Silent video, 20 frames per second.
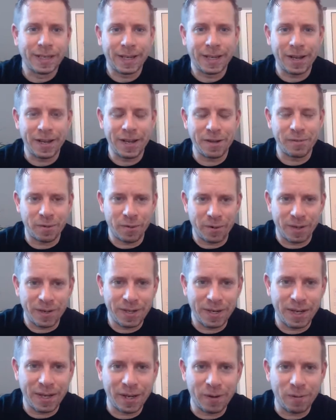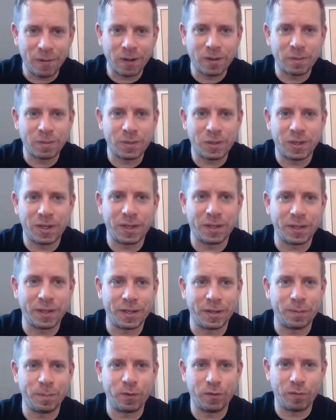Hi, everyone. Welcome to another
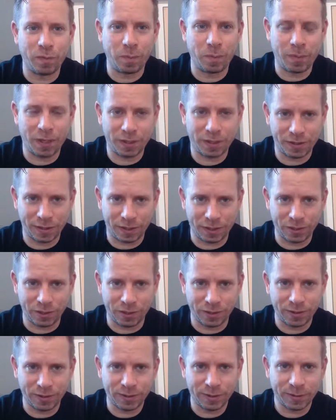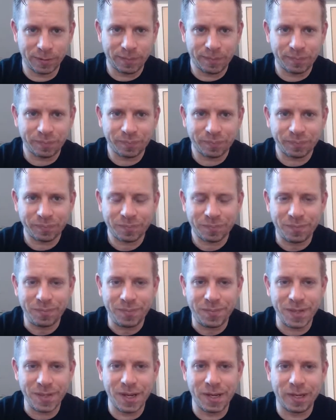Movement Meditations.
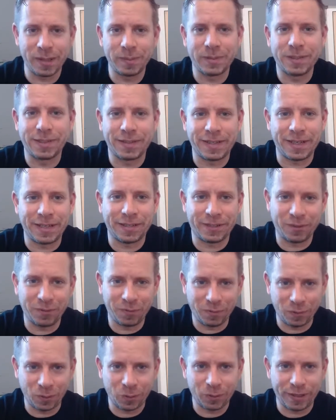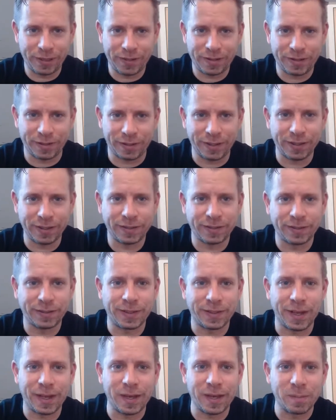This is lesson 46.
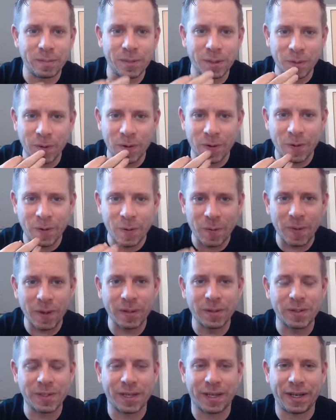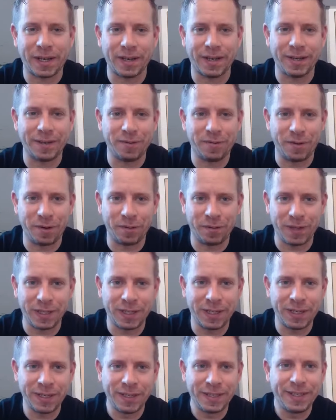So we're almost at
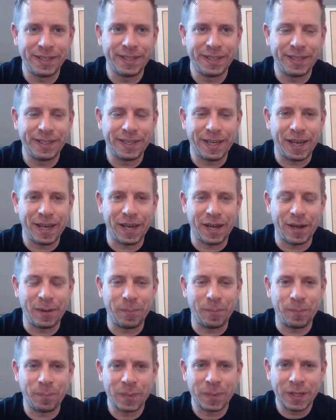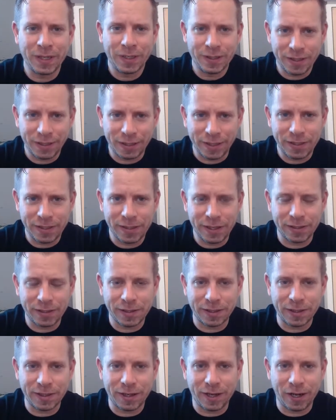50. Today's
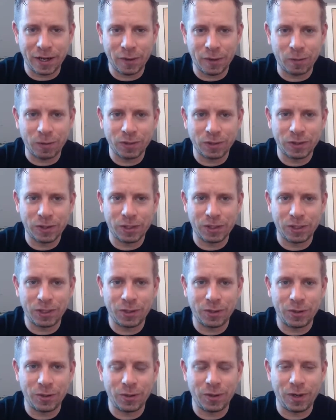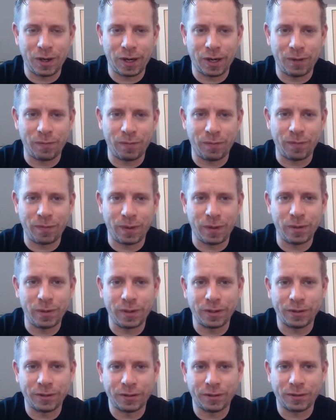lesson, I want to
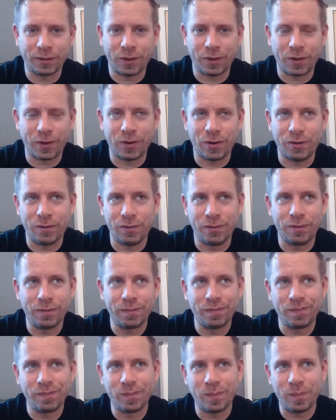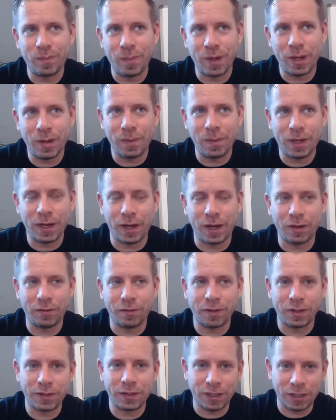focus on maybe kind of
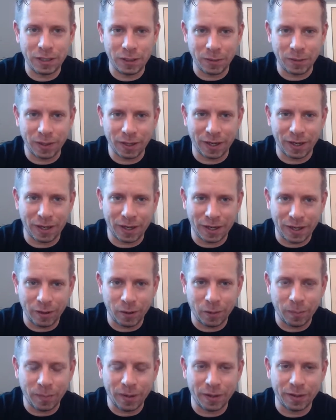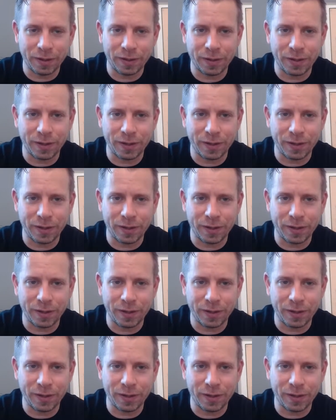continuing a little bit